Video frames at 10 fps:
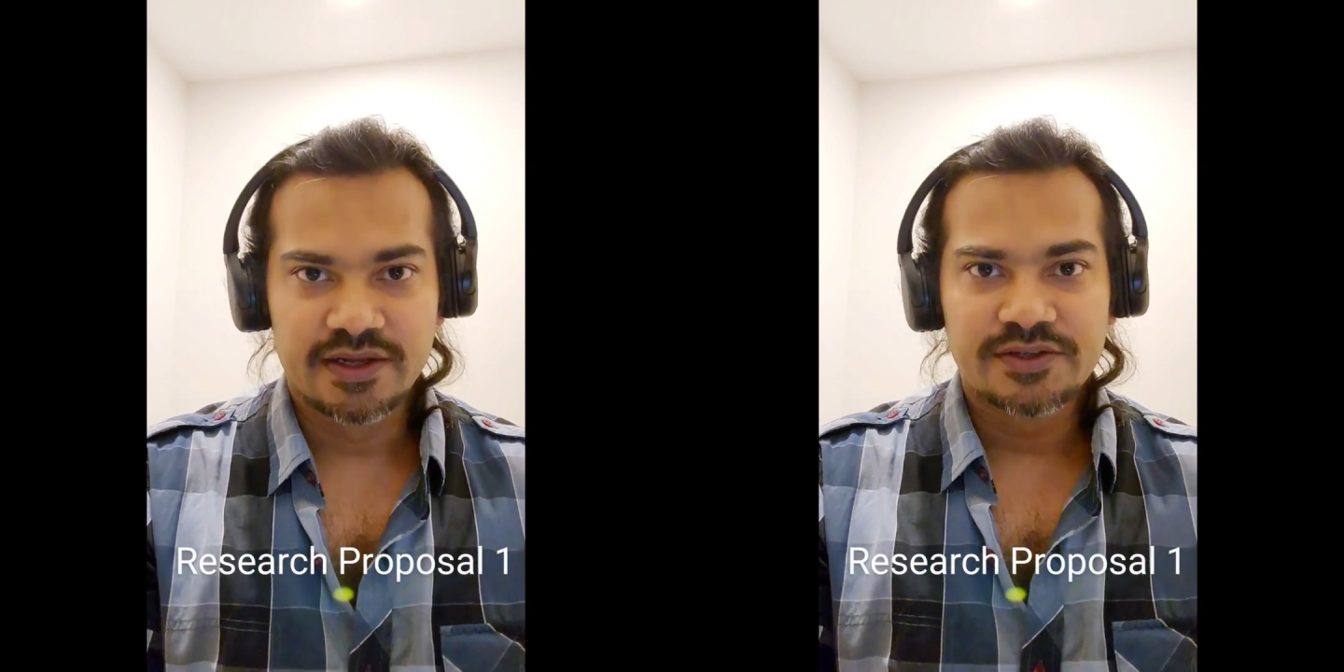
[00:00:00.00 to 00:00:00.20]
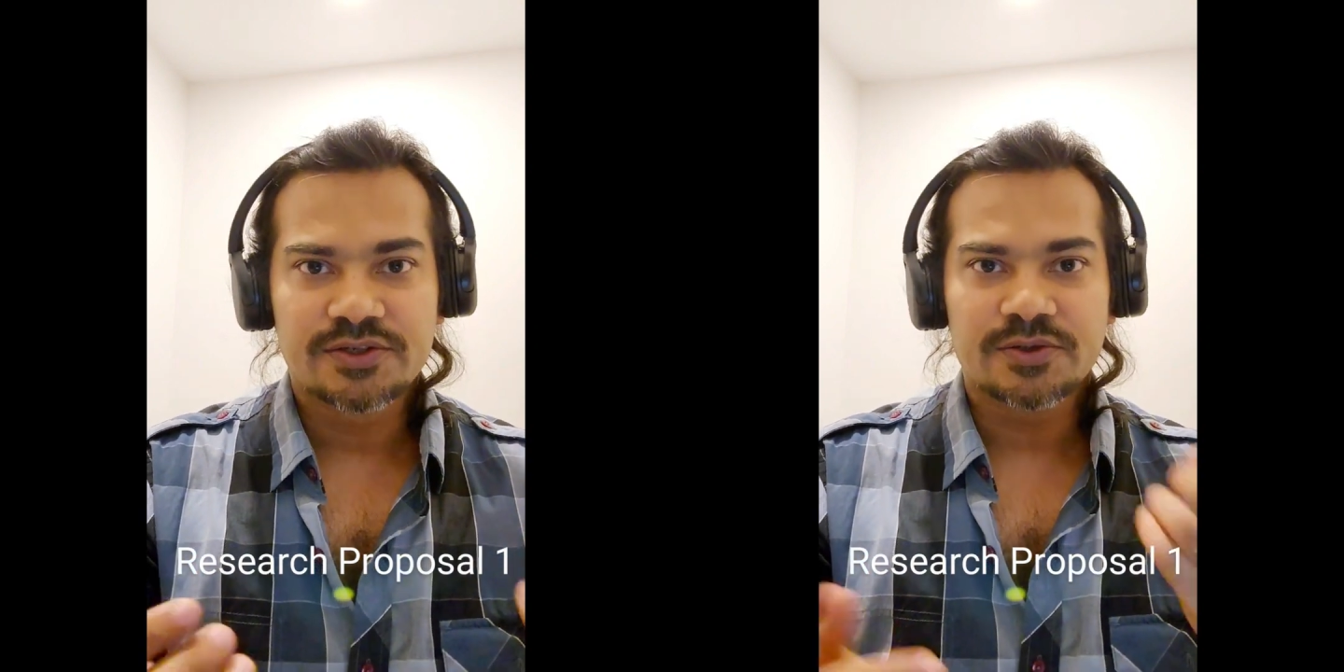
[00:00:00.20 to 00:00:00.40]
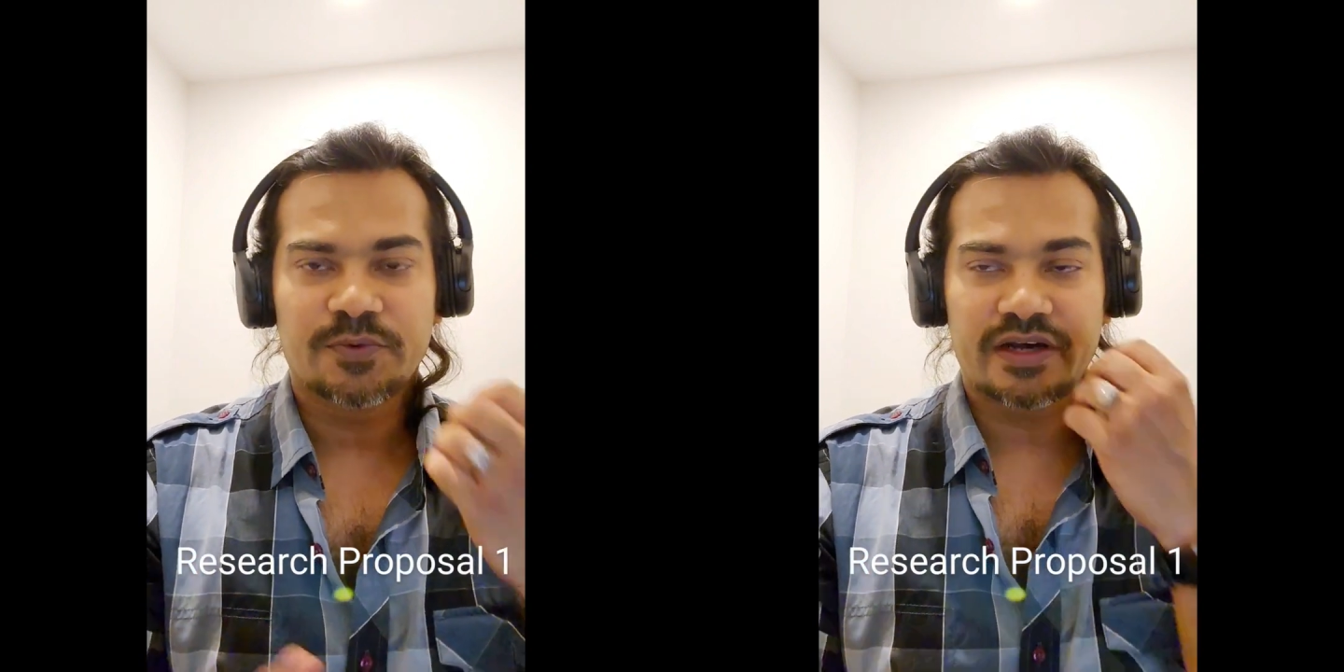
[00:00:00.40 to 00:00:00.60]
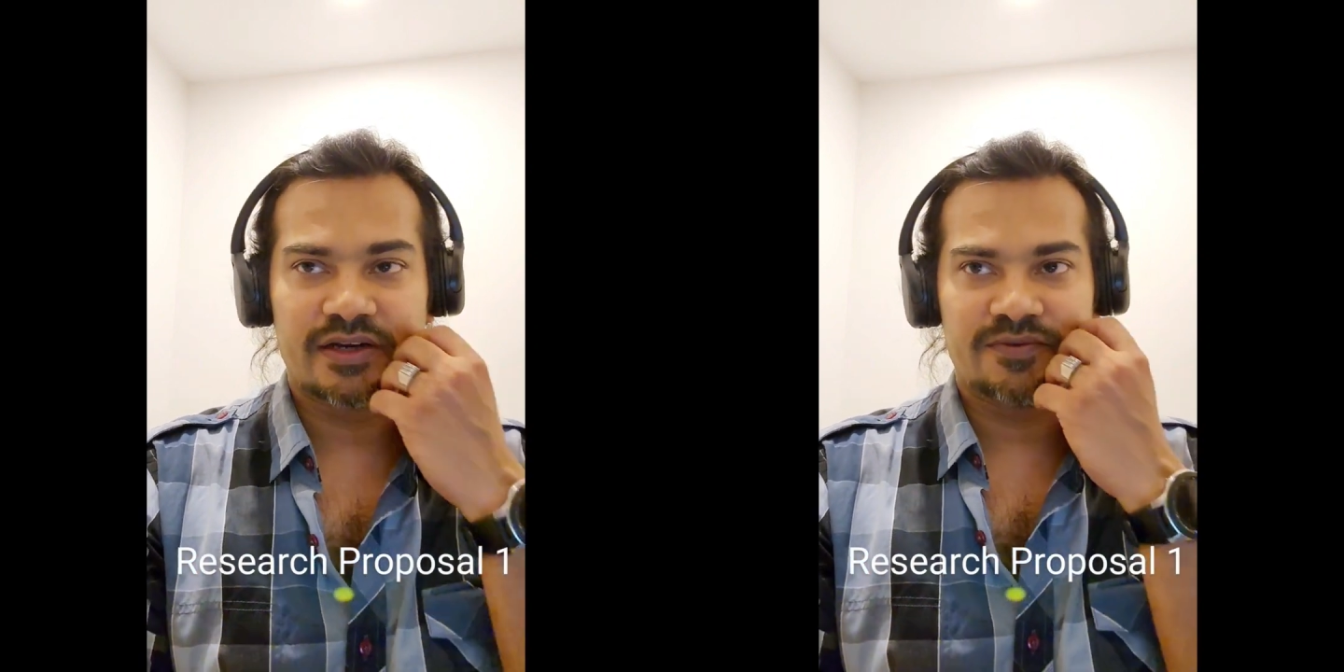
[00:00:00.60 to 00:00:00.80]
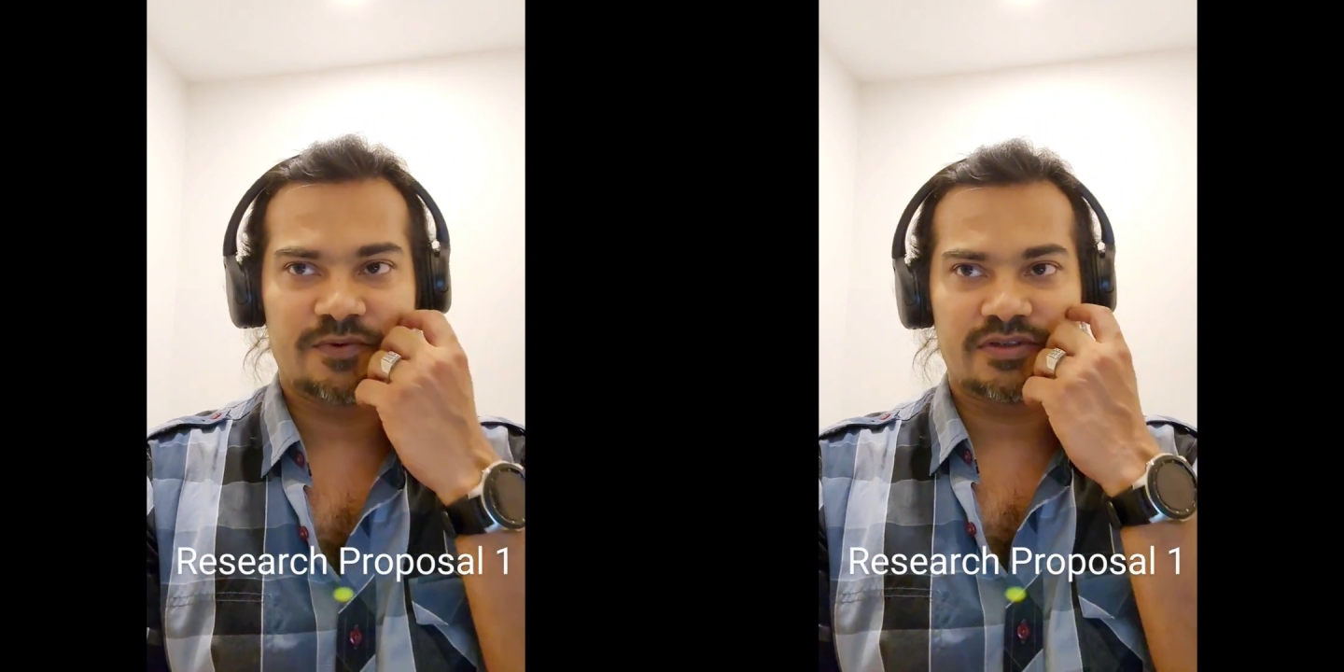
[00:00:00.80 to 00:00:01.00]
So what I
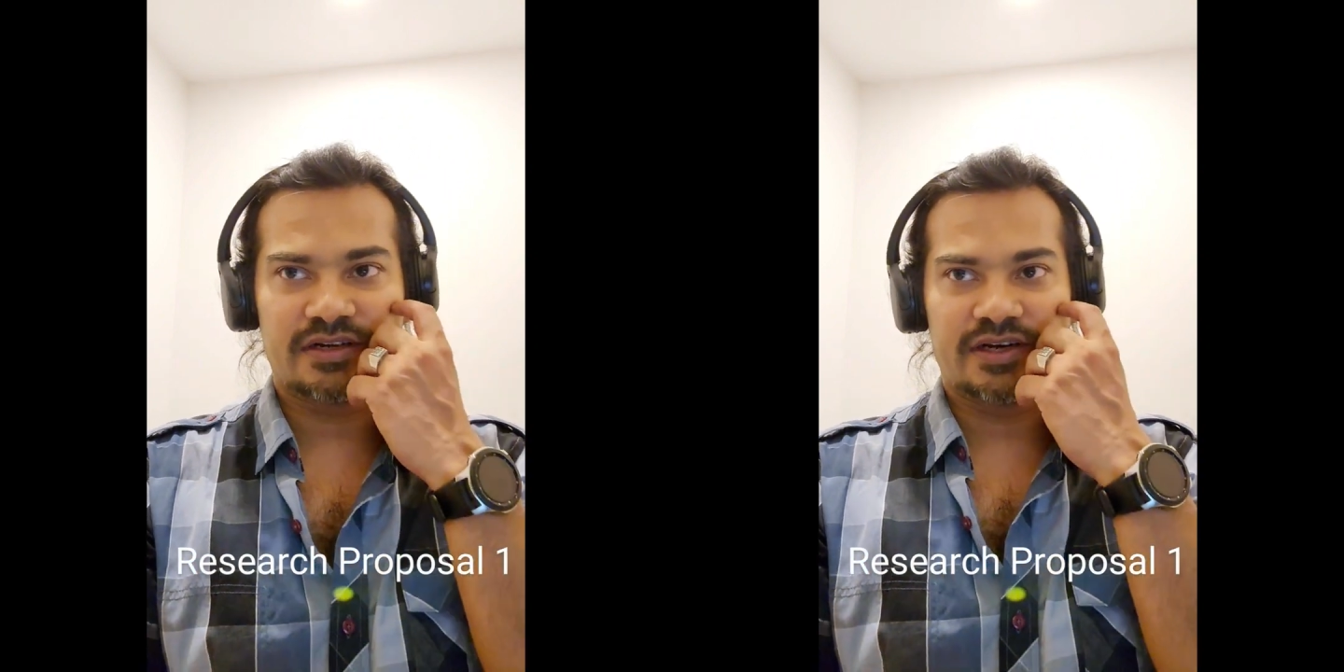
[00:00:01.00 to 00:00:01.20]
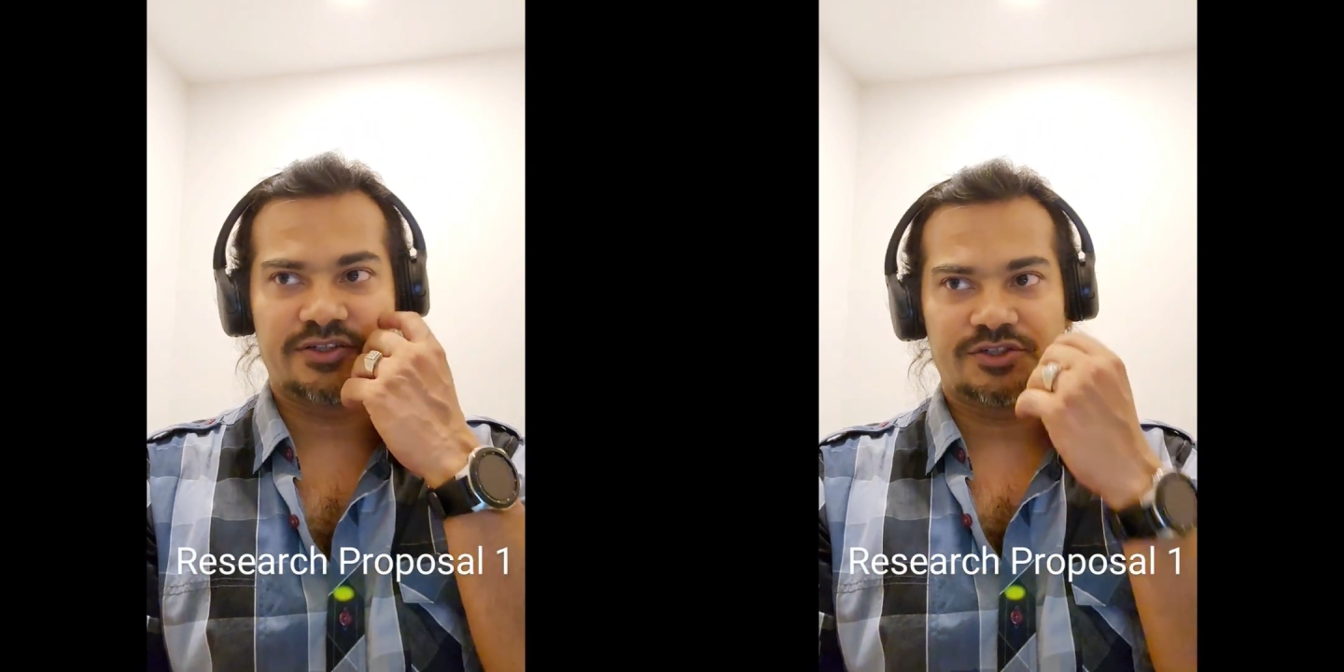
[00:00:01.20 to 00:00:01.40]
did was that I